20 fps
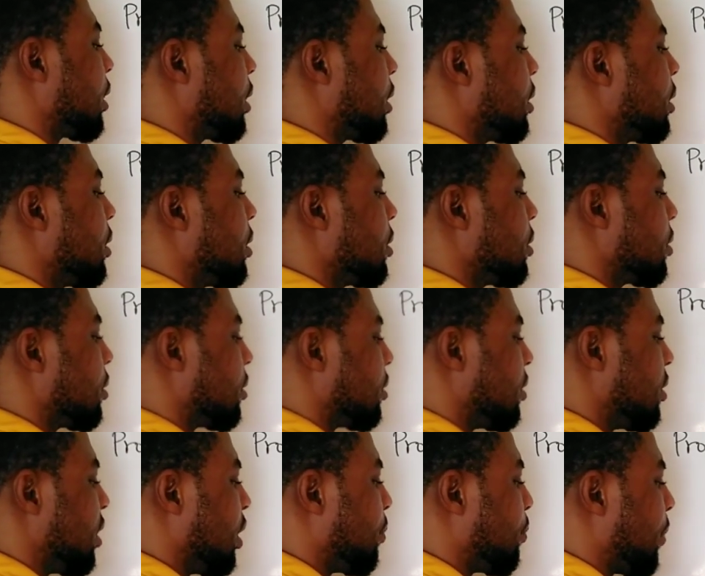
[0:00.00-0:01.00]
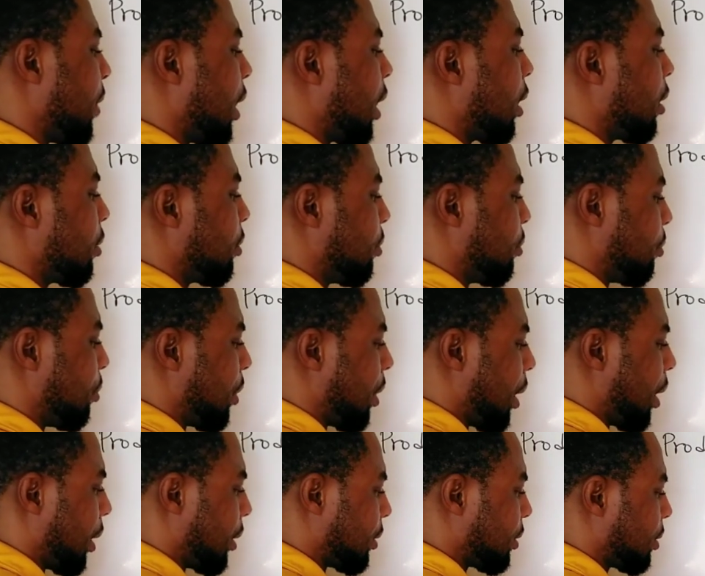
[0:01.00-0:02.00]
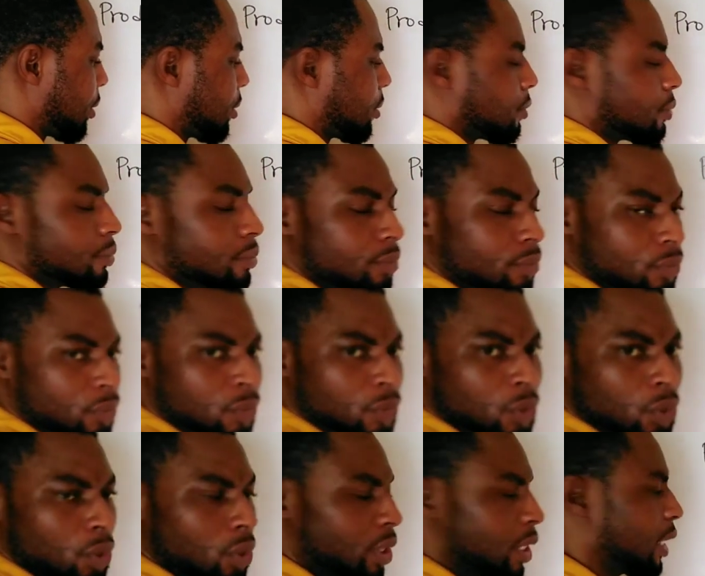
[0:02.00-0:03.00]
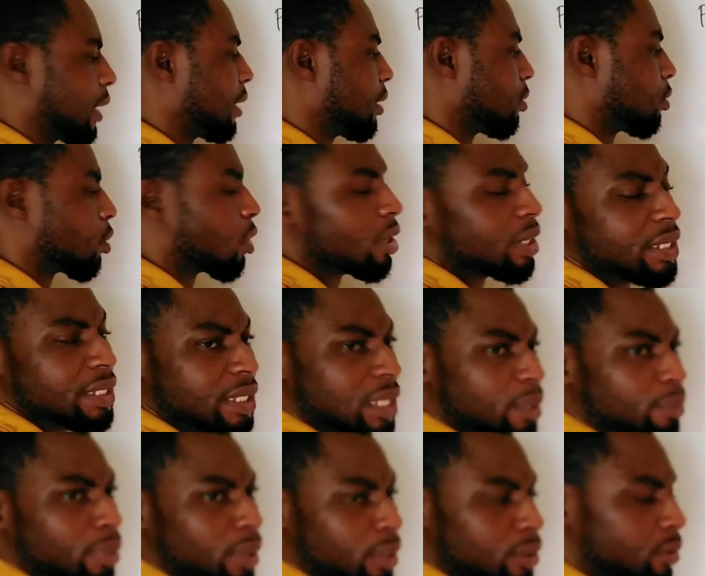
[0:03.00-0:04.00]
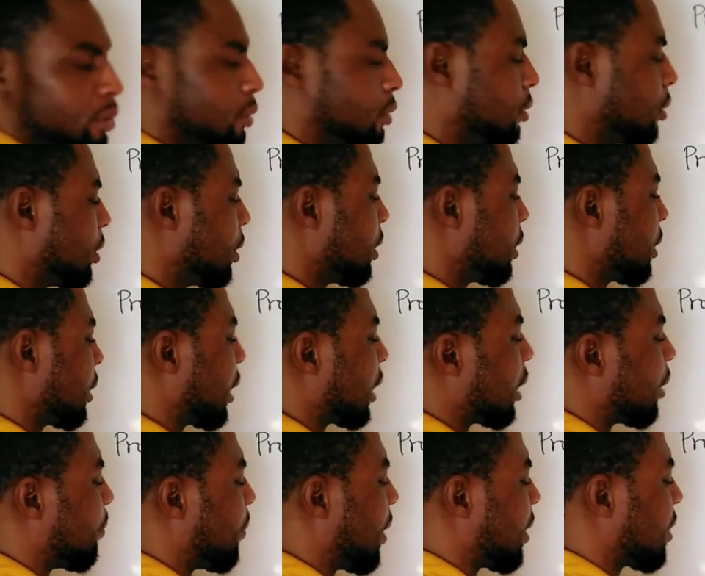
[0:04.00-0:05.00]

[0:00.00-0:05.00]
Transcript: zipper bras. Okay, call it a bundle. Tell the person you are